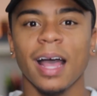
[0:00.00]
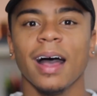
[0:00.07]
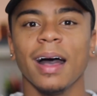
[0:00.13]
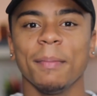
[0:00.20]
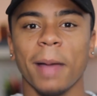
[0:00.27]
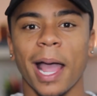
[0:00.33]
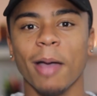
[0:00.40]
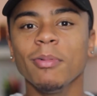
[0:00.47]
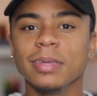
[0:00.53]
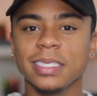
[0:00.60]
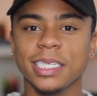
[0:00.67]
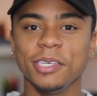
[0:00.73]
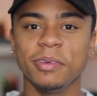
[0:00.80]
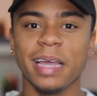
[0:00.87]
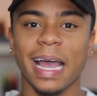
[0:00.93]
I will
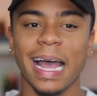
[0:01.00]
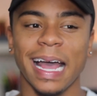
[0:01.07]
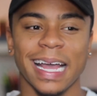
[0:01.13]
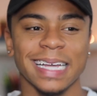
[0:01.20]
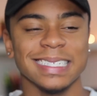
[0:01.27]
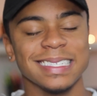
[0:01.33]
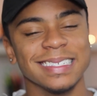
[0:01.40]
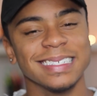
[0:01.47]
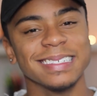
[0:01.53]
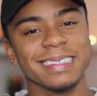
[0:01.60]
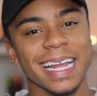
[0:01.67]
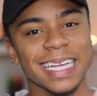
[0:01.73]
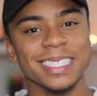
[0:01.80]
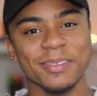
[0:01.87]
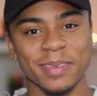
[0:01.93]
see you guys
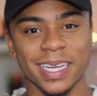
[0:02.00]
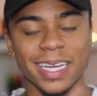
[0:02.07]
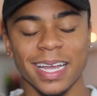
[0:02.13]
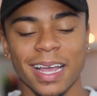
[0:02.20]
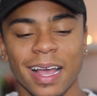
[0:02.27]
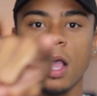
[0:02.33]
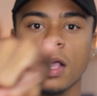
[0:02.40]
next week.